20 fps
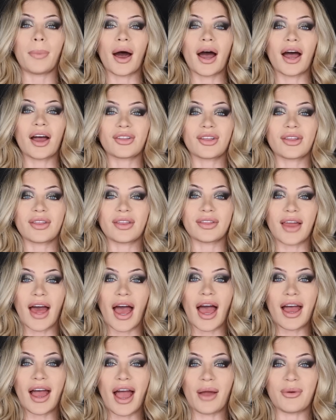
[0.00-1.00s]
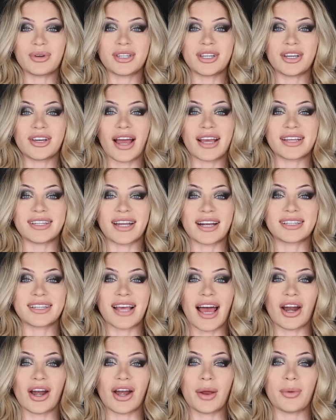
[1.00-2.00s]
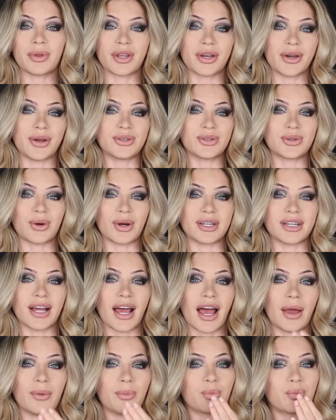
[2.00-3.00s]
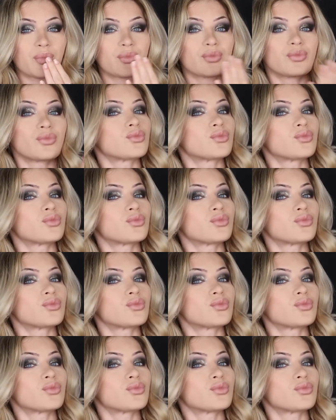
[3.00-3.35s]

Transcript: But other than that, I will see you guys next Saturday with a new story time.